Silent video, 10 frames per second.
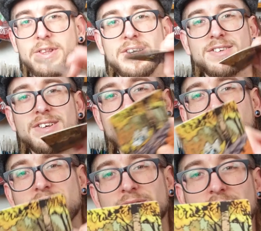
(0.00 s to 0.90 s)
at these. Look, they
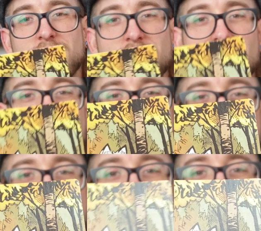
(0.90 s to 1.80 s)
got the raccoon hiding
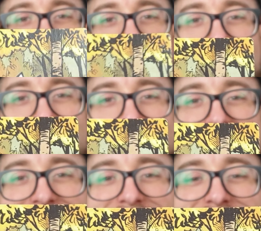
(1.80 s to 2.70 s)
in the woods on the back.
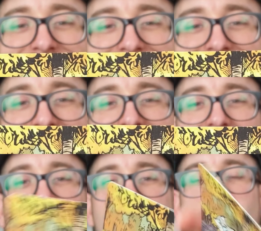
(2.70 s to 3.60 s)
Really cool.
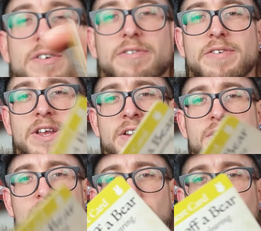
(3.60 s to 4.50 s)

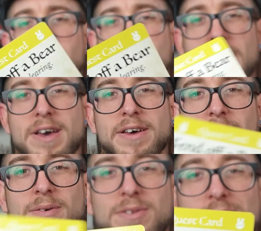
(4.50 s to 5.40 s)
Fend off a bear.
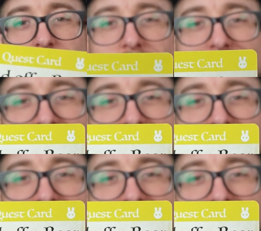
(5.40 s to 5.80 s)
That one's called.